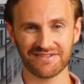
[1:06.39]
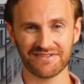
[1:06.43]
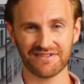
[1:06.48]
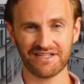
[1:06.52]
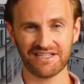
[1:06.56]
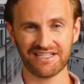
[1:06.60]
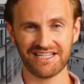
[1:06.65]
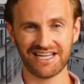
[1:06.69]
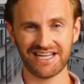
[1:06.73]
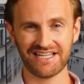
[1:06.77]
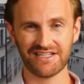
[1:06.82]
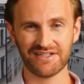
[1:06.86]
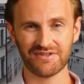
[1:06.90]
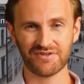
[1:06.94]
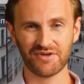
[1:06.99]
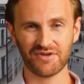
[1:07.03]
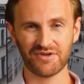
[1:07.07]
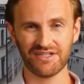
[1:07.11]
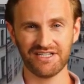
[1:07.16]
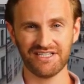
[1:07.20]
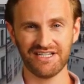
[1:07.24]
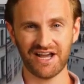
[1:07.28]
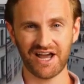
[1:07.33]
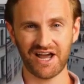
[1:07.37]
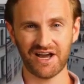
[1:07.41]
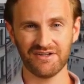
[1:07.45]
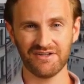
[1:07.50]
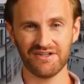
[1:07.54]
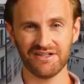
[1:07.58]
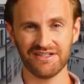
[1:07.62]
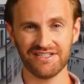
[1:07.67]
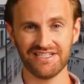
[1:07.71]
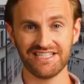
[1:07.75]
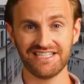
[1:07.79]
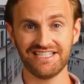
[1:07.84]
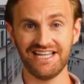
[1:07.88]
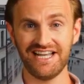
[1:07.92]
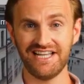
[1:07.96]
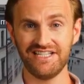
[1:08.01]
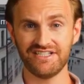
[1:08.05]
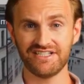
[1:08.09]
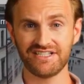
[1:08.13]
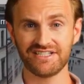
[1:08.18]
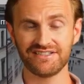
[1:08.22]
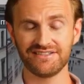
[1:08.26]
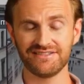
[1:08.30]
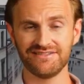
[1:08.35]
The second mode is object
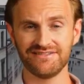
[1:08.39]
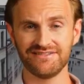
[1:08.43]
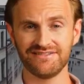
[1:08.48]
detection.